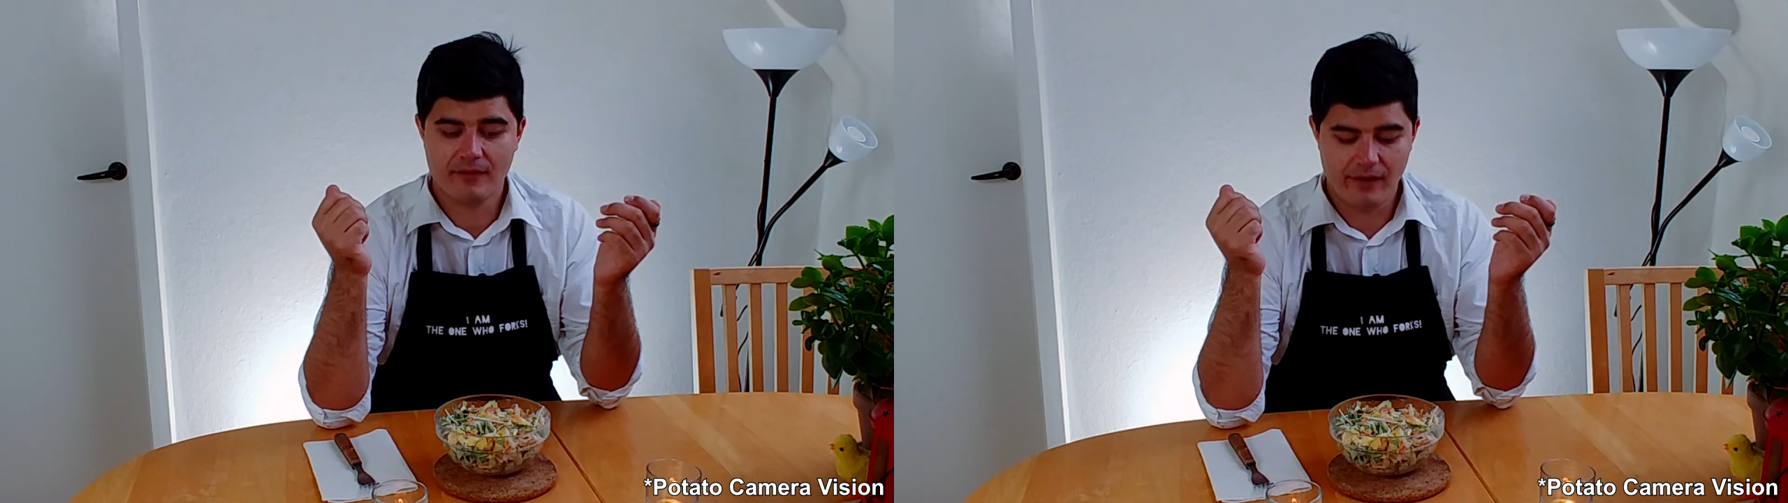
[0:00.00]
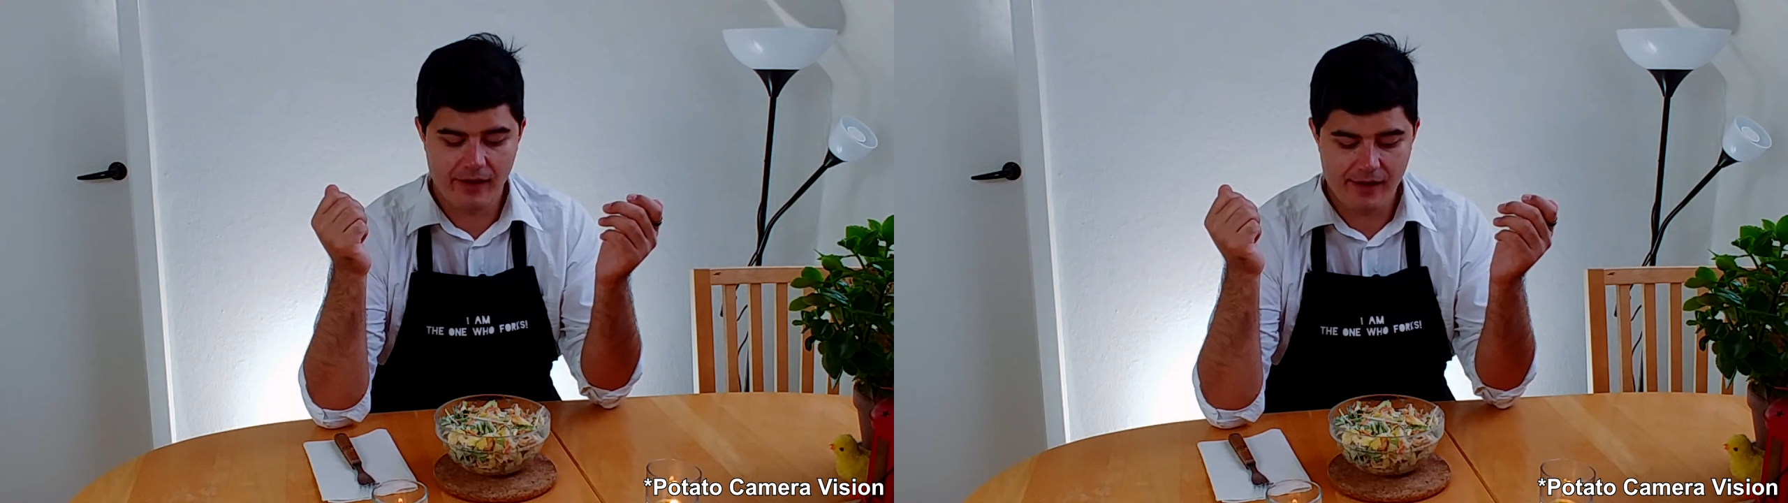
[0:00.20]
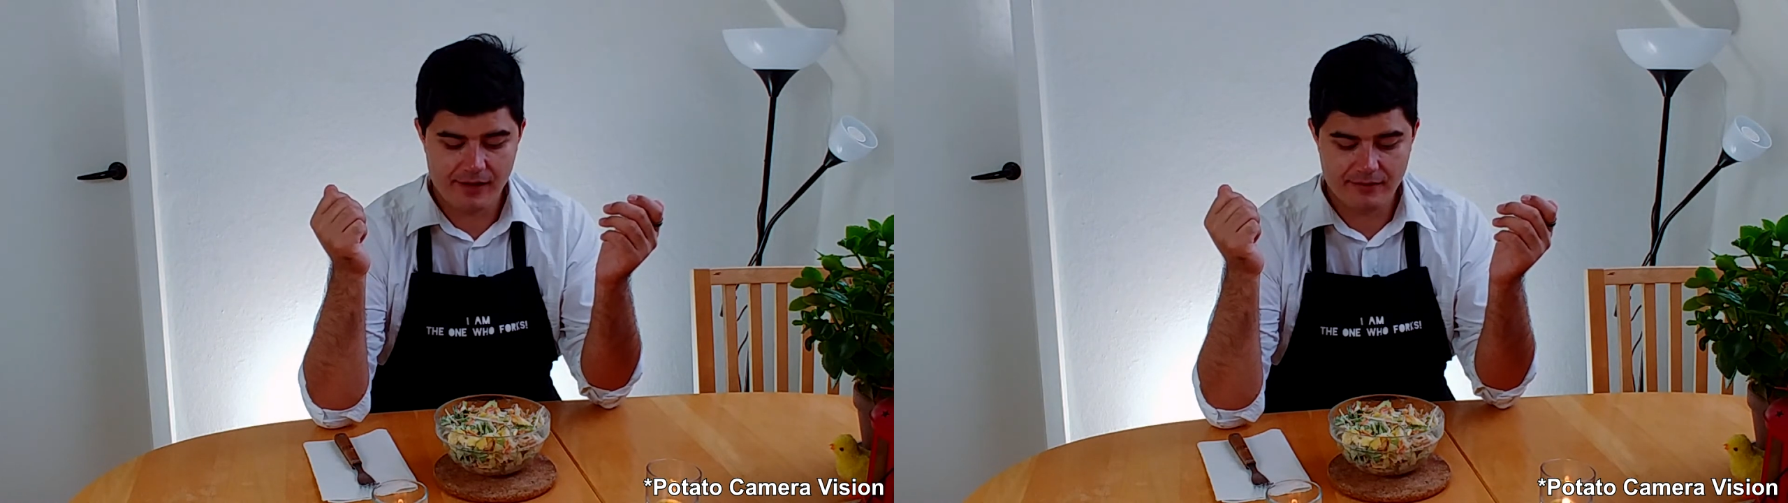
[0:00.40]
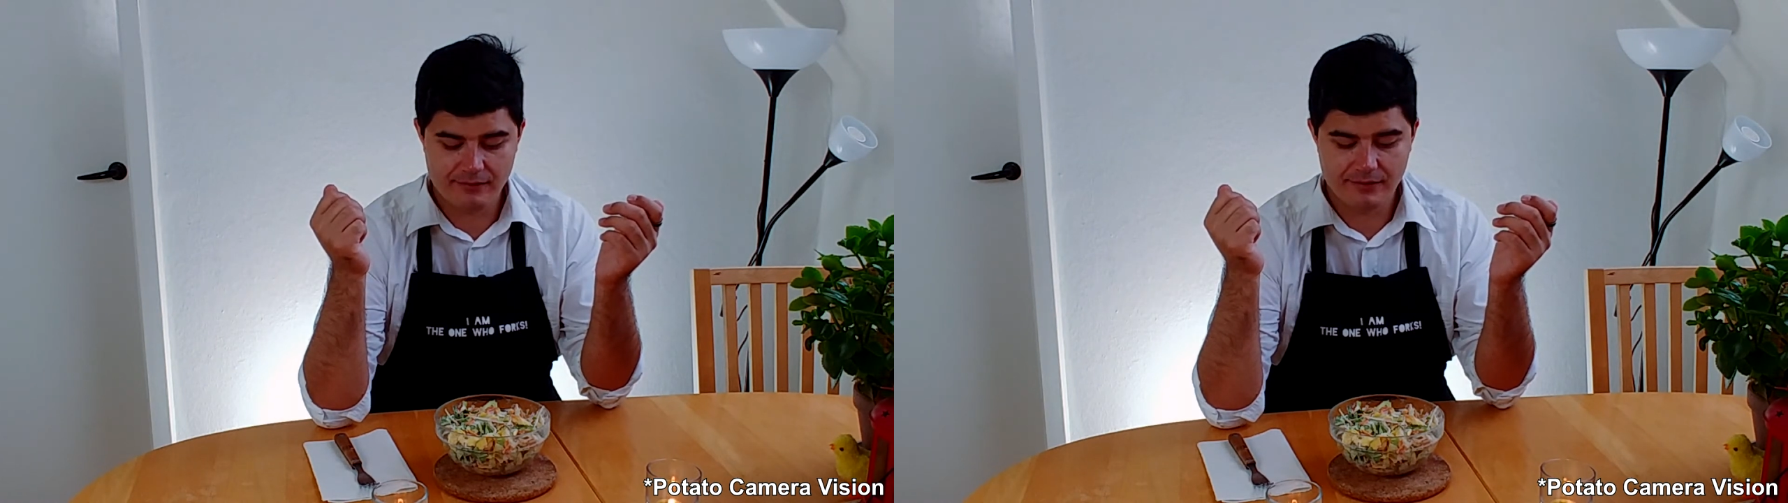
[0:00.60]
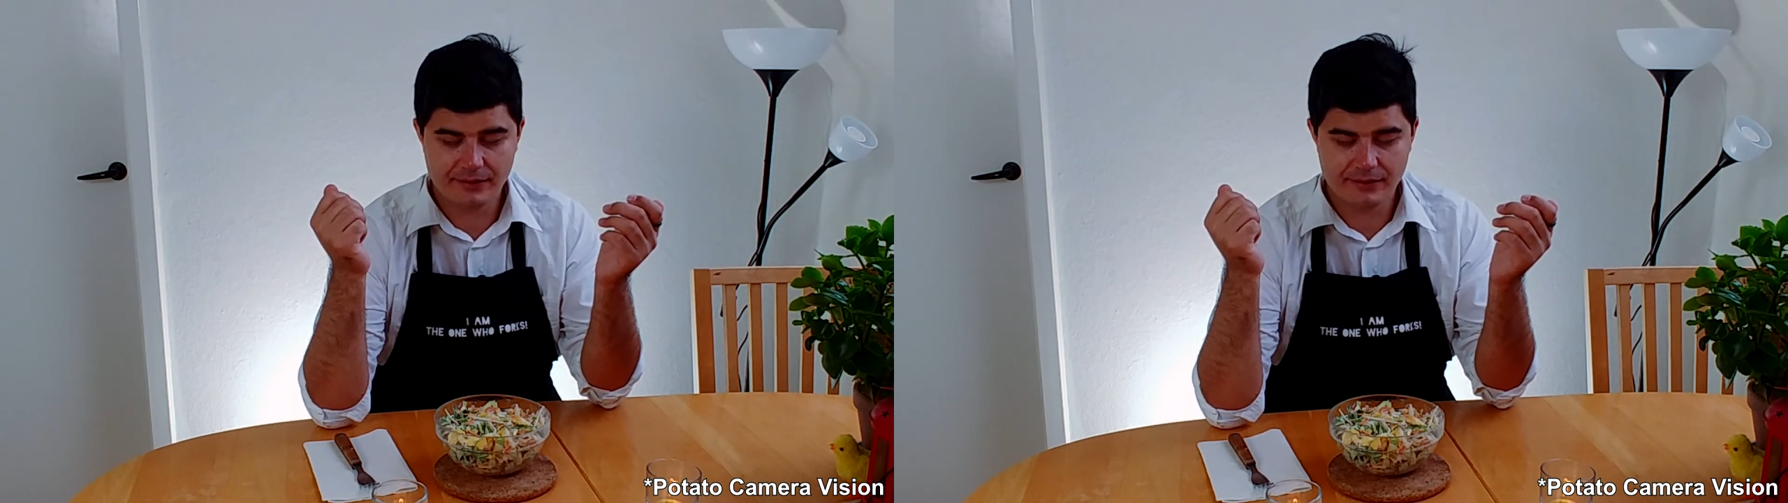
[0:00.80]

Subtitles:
and